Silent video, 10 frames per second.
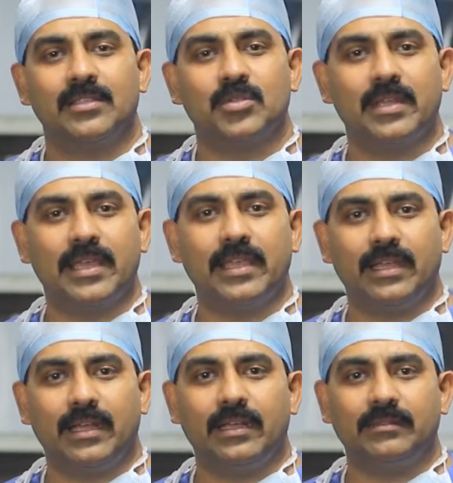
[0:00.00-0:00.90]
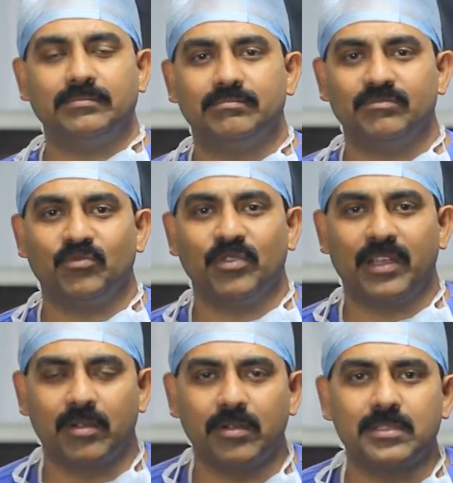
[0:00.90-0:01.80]
Today we
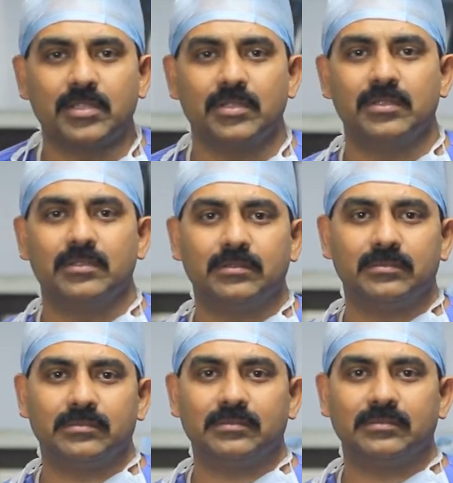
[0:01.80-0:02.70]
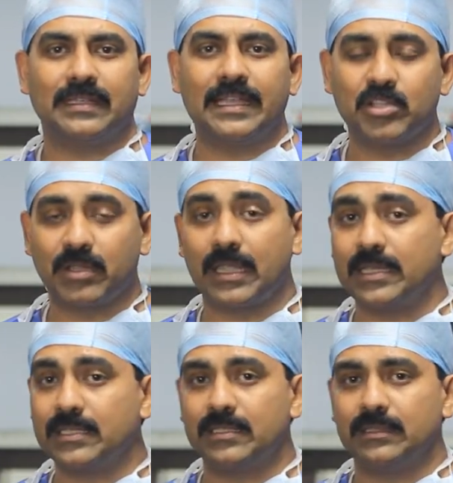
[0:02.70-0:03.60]
are going to
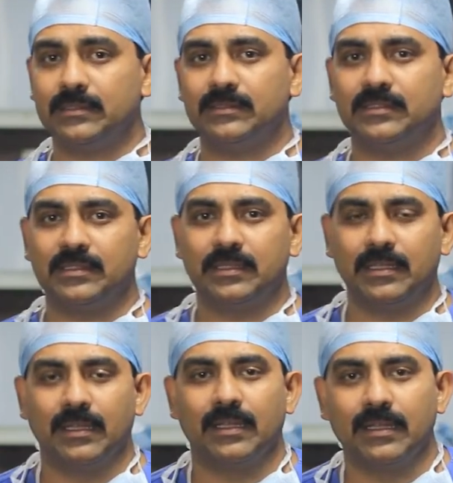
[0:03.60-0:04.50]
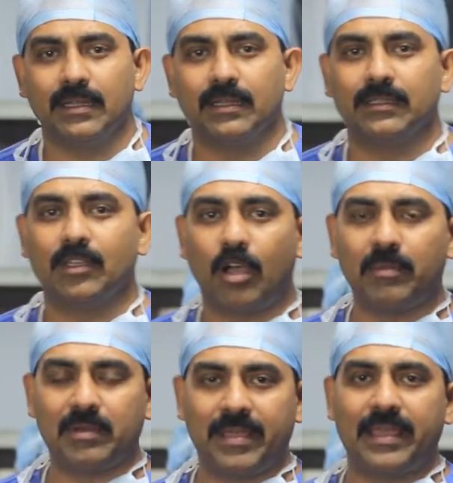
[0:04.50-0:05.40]
educate the
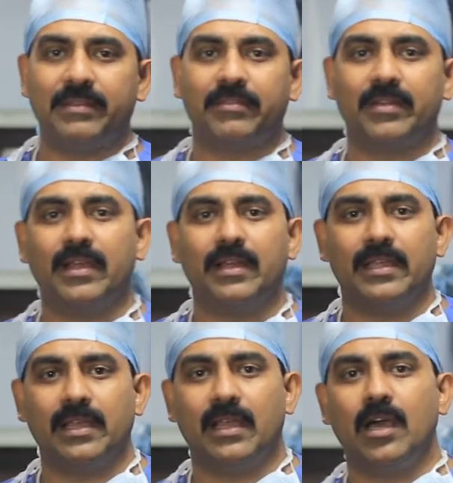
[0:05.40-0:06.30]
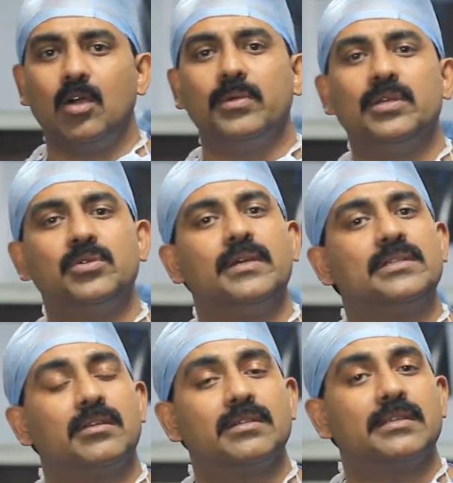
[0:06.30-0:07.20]
common man regarding how we do a
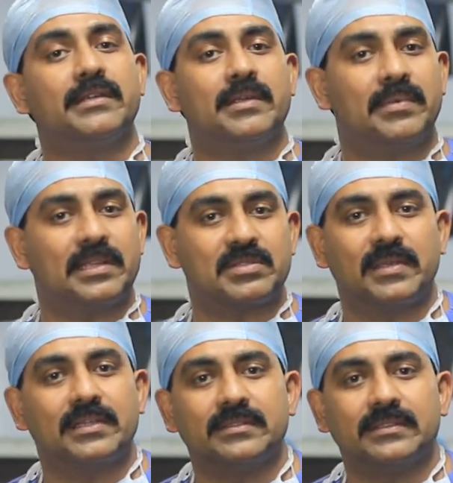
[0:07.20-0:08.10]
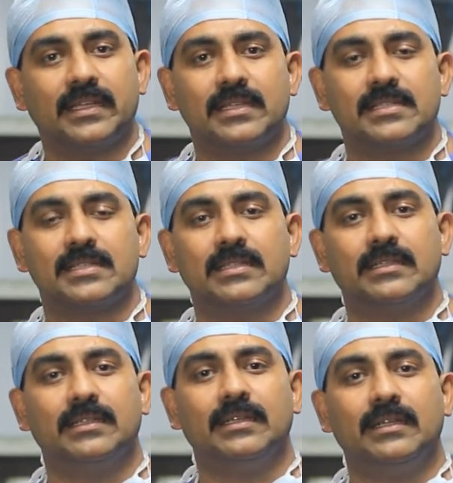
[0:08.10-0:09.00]
total knee replacement, that is
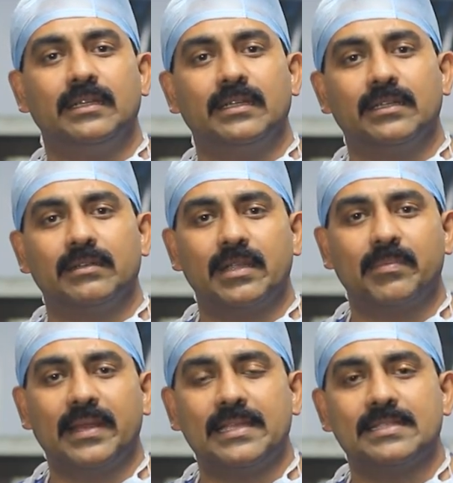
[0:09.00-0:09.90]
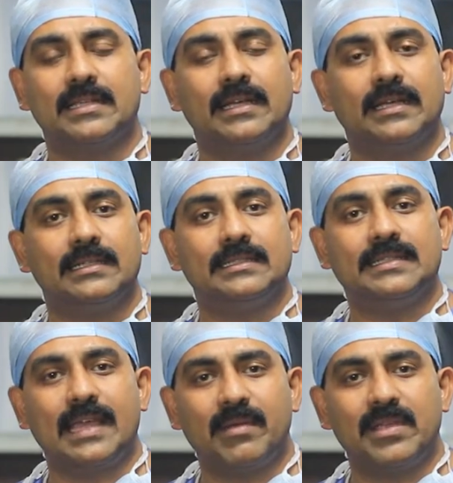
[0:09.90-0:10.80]
replace a
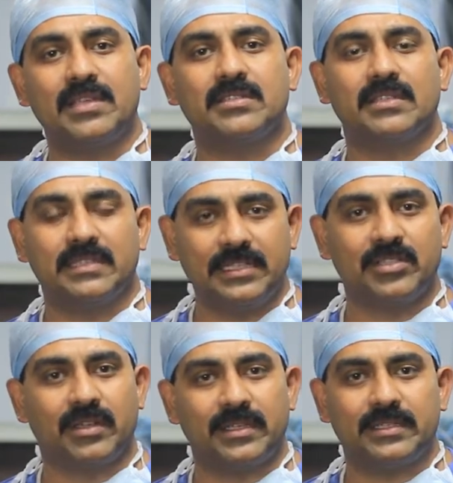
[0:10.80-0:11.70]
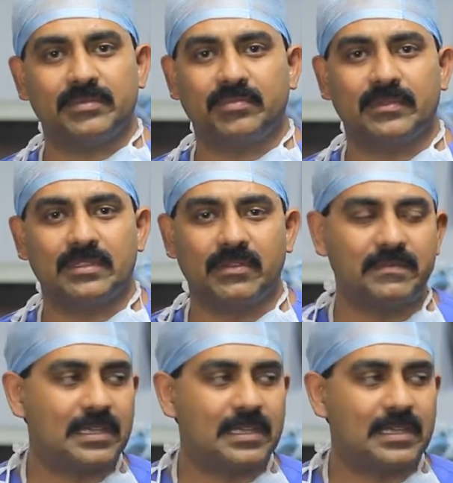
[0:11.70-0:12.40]
damaged knee joint. We have